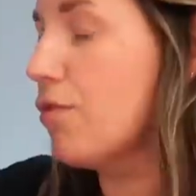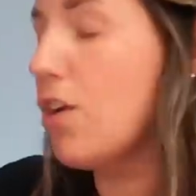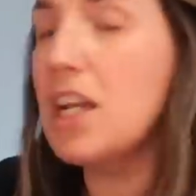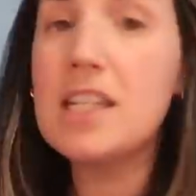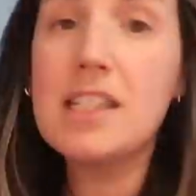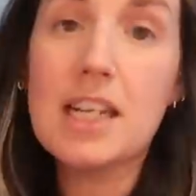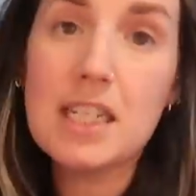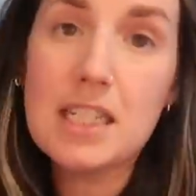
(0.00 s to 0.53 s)
the
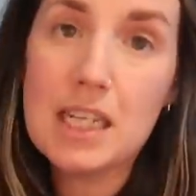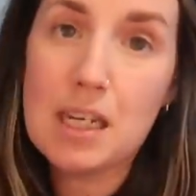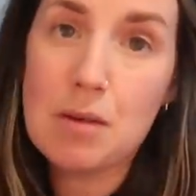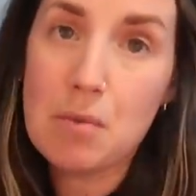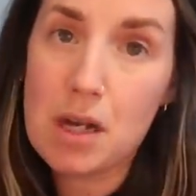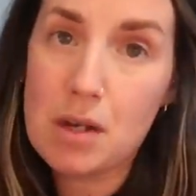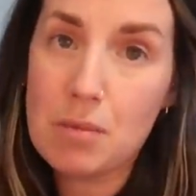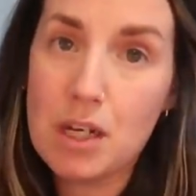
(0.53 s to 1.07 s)
right setting
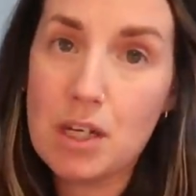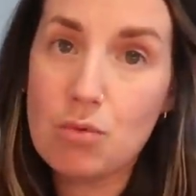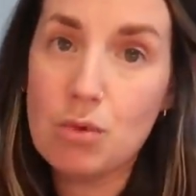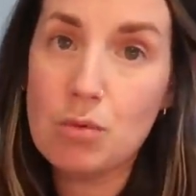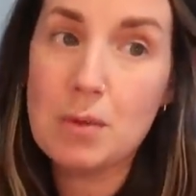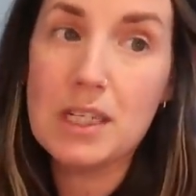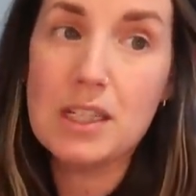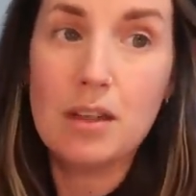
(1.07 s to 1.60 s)
in my mind
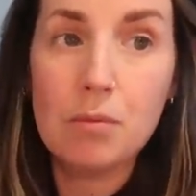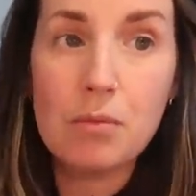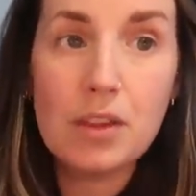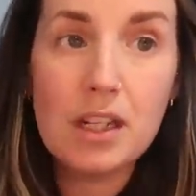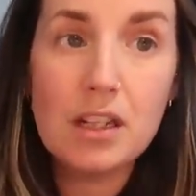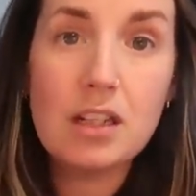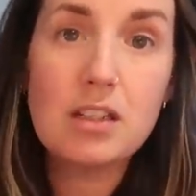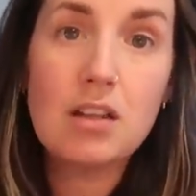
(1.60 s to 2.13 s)
would be
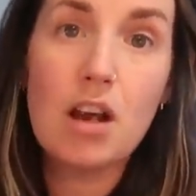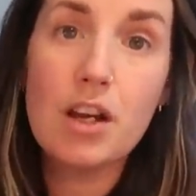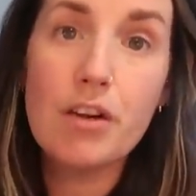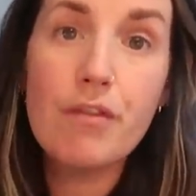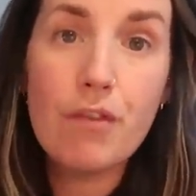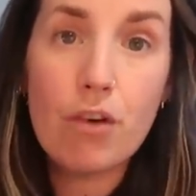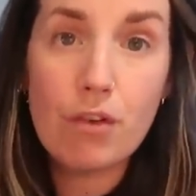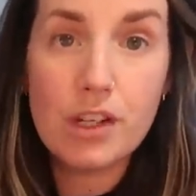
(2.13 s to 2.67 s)
something that's kind
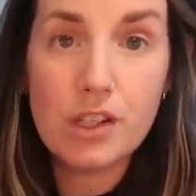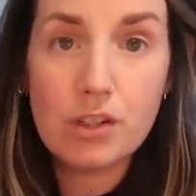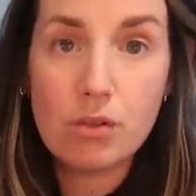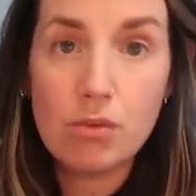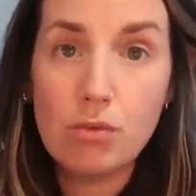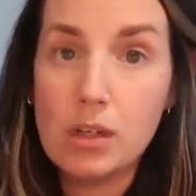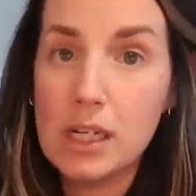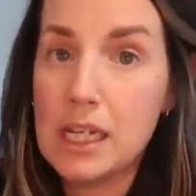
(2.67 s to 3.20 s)
of forest
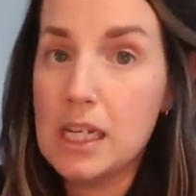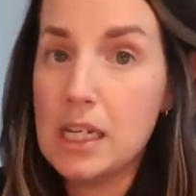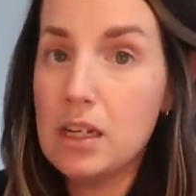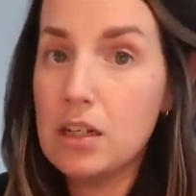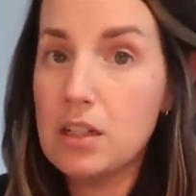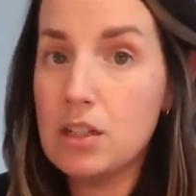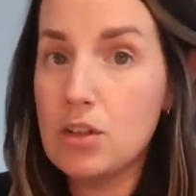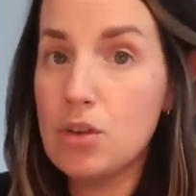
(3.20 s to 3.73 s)

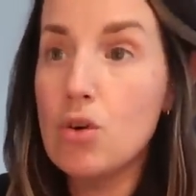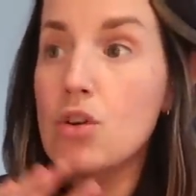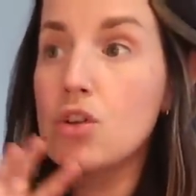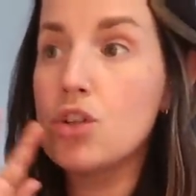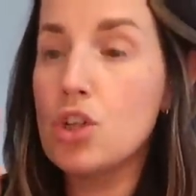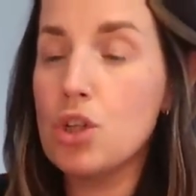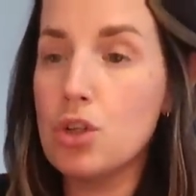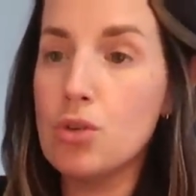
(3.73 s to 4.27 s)
school-y,
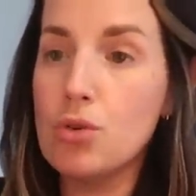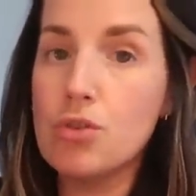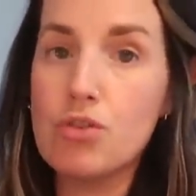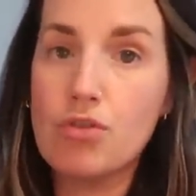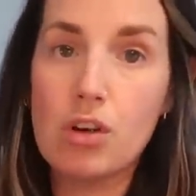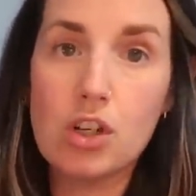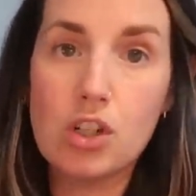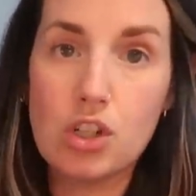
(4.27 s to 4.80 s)
not too
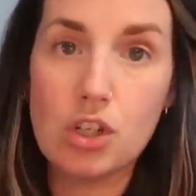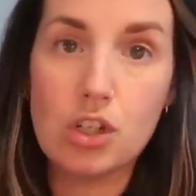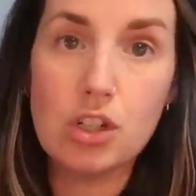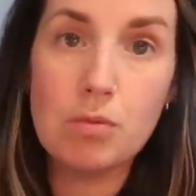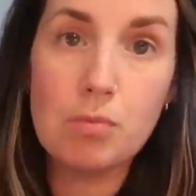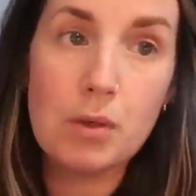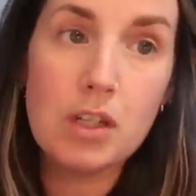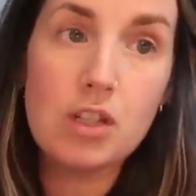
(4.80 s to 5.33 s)

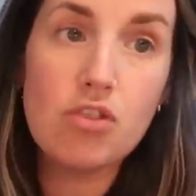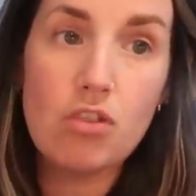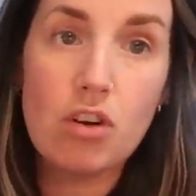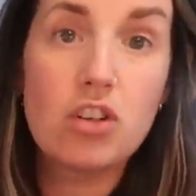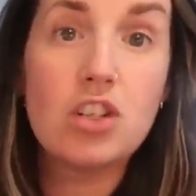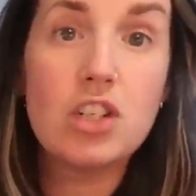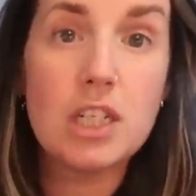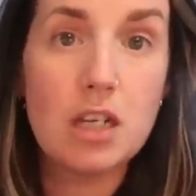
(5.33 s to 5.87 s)
structured, but
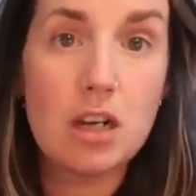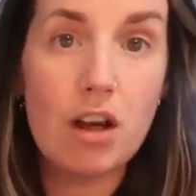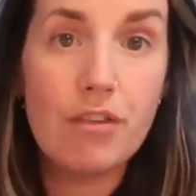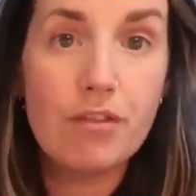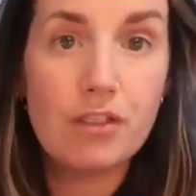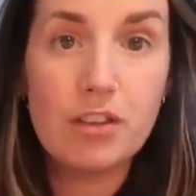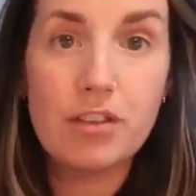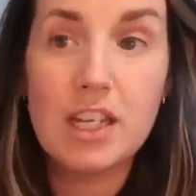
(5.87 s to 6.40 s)
structured
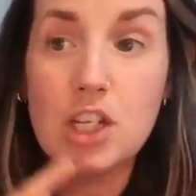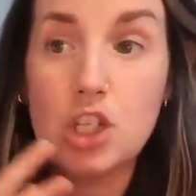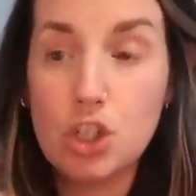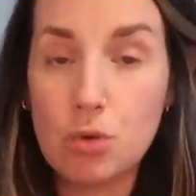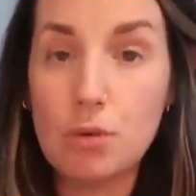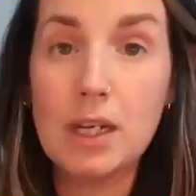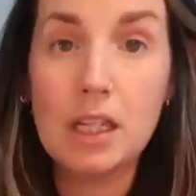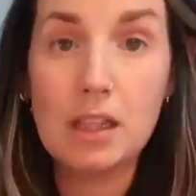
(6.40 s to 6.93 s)
enough that they're
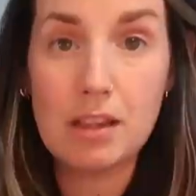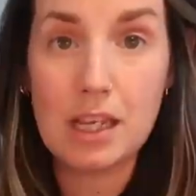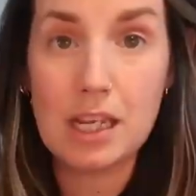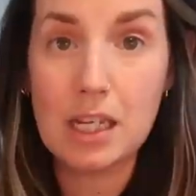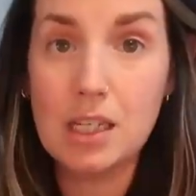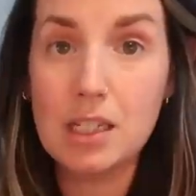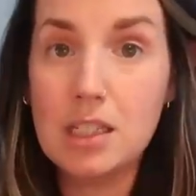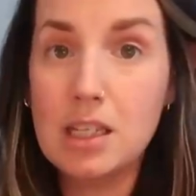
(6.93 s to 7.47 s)
doing
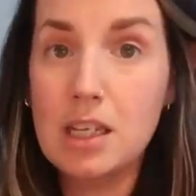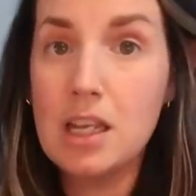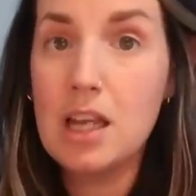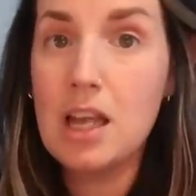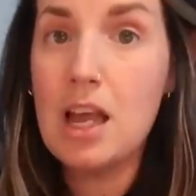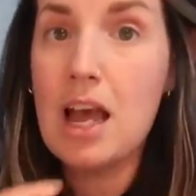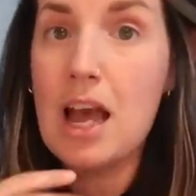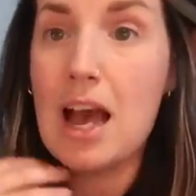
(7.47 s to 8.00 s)
things
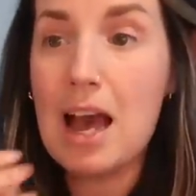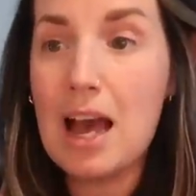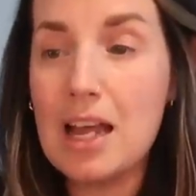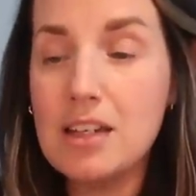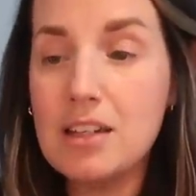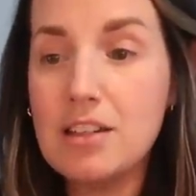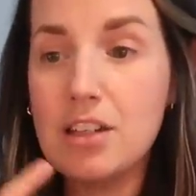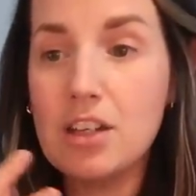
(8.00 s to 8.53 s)

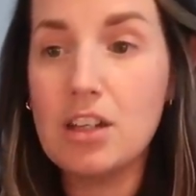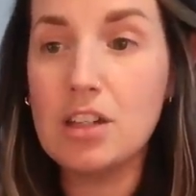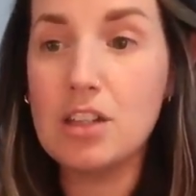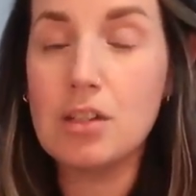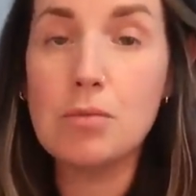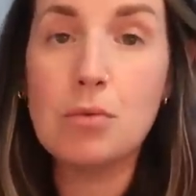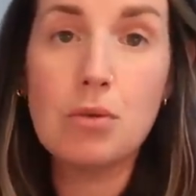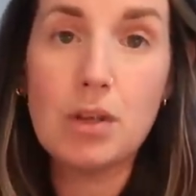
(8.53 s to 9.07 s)
and that can
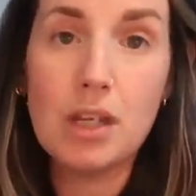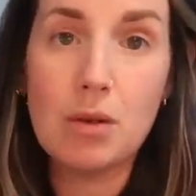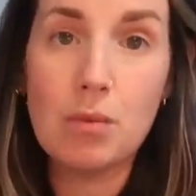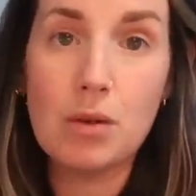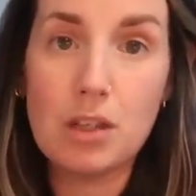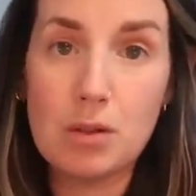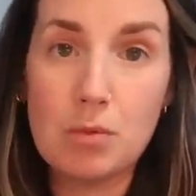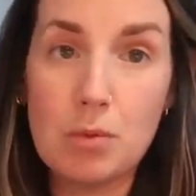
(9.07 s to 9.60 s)
support him
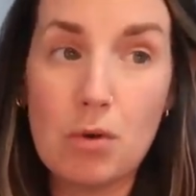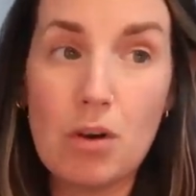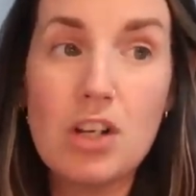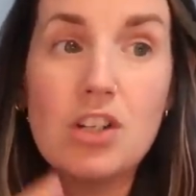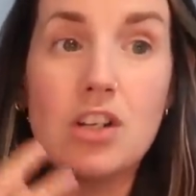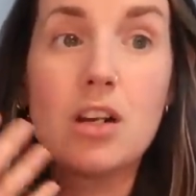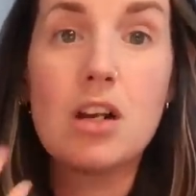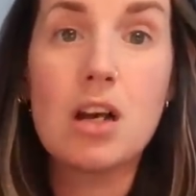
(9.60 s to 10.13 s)
with his
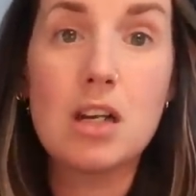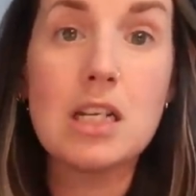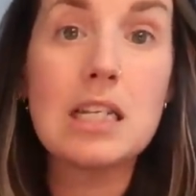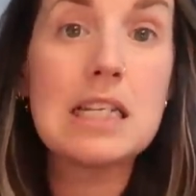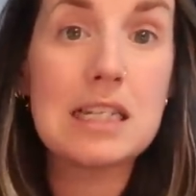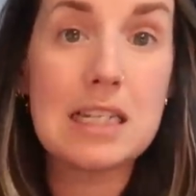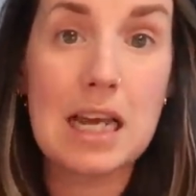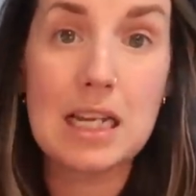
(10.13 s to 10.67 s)
progression and
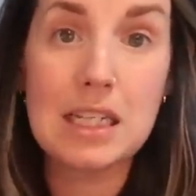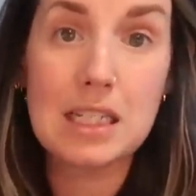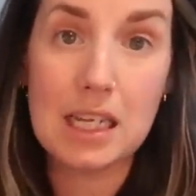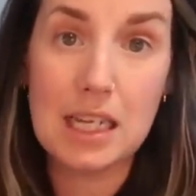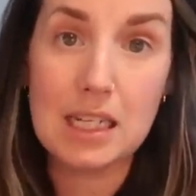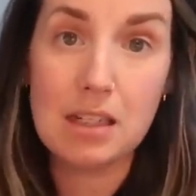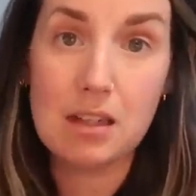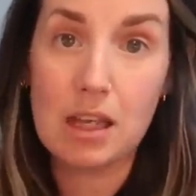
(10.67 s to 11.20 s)
understands
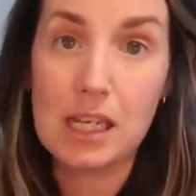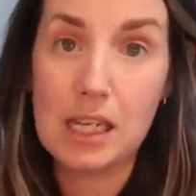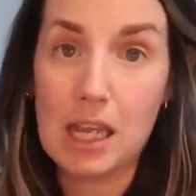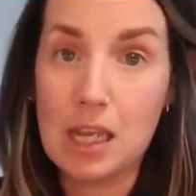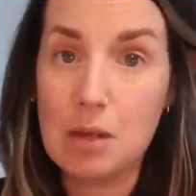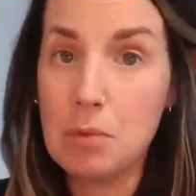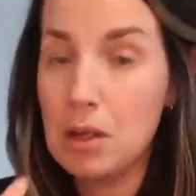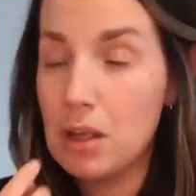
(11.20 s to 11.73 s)
kids like
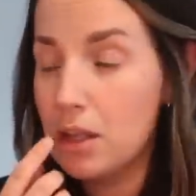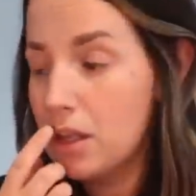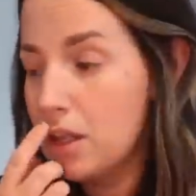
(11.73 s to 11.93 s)
Gabe.